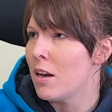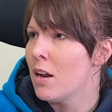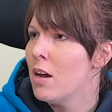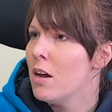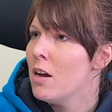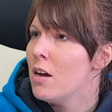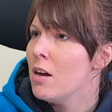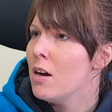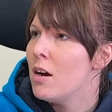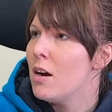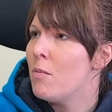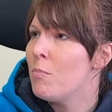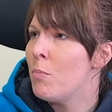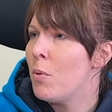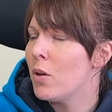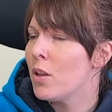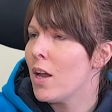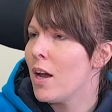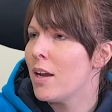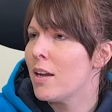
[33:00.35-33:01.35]
mean?
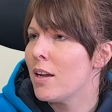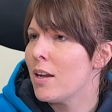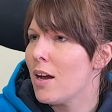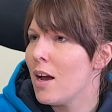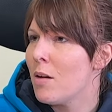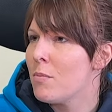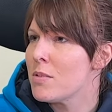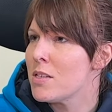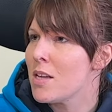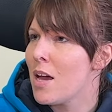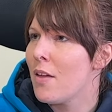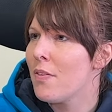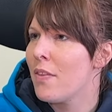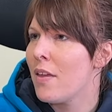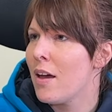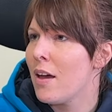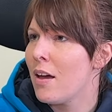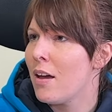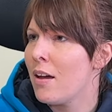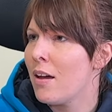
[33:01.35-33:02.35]
But like, I'm sat
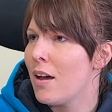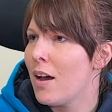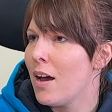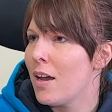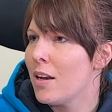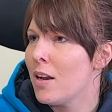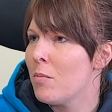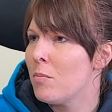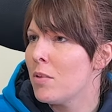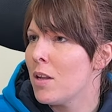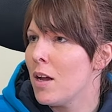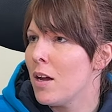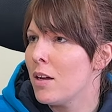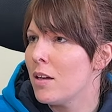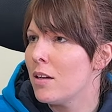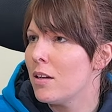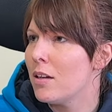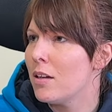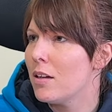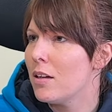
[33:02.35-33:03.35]
there and I'm
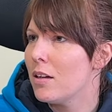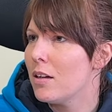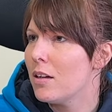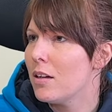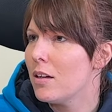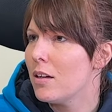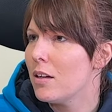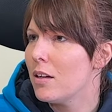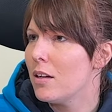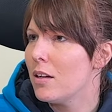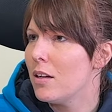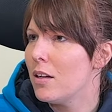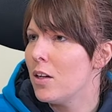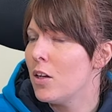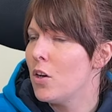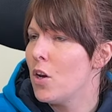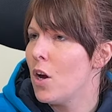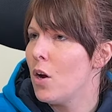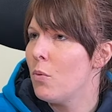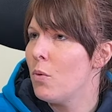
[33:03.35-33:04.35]
like,
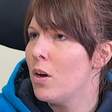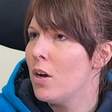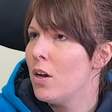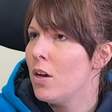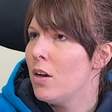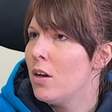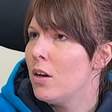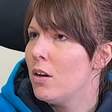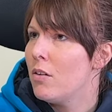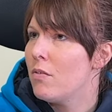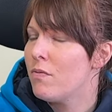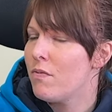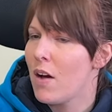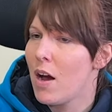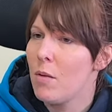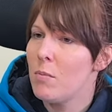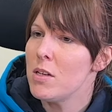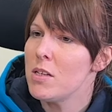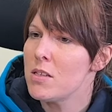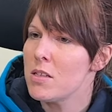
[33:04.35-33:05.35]
you know,
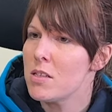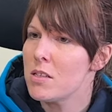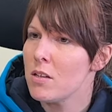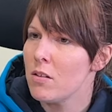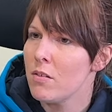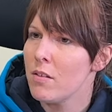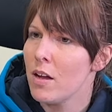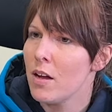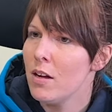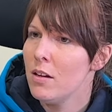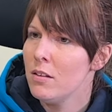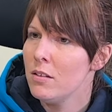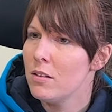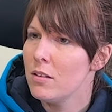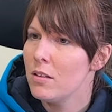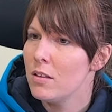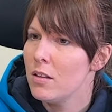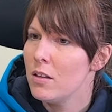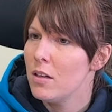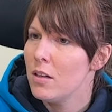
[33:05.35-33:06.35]
farming's still there.
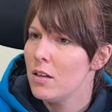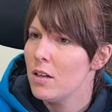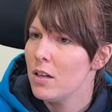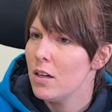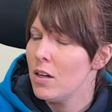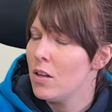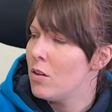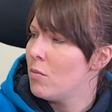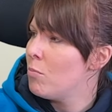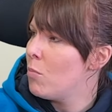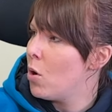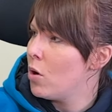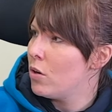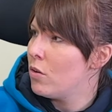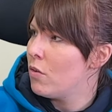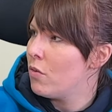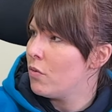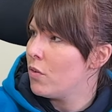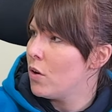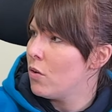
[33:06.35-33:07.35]
Mm
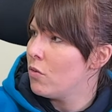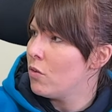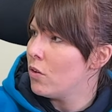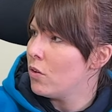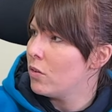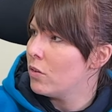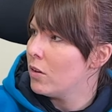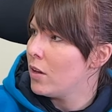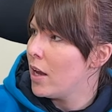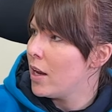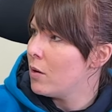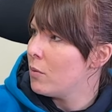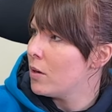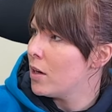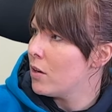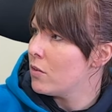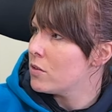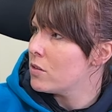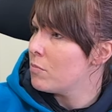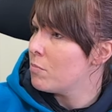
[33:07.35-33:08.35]
-hmm. a funeral, anyone
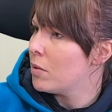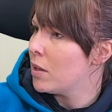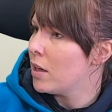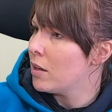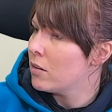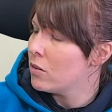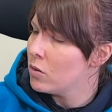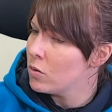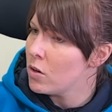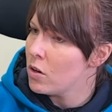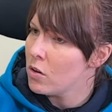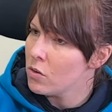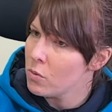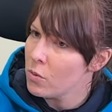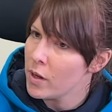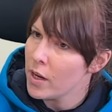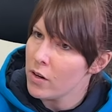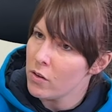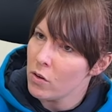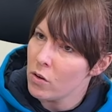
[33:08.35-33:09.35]
else would be like, oh God,
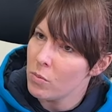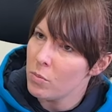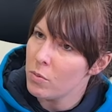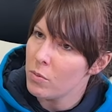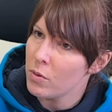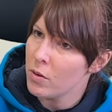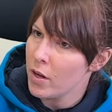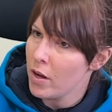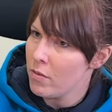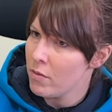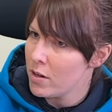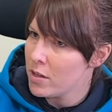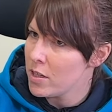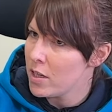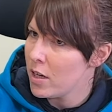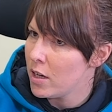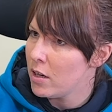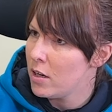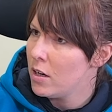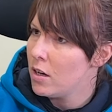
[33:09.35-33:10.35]
we'll get up, we'll get
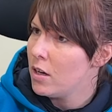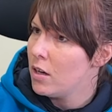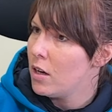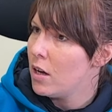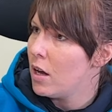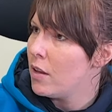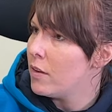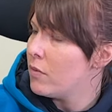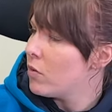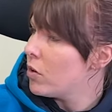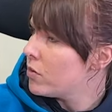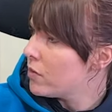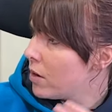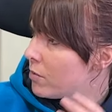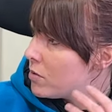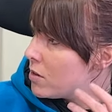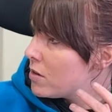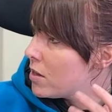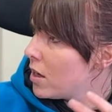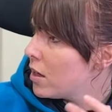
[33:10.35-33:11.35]
ready. And they've got time
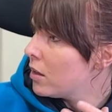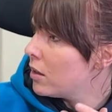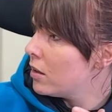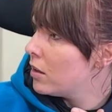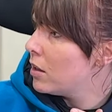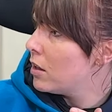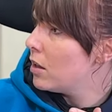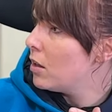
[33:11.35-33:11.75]
to think.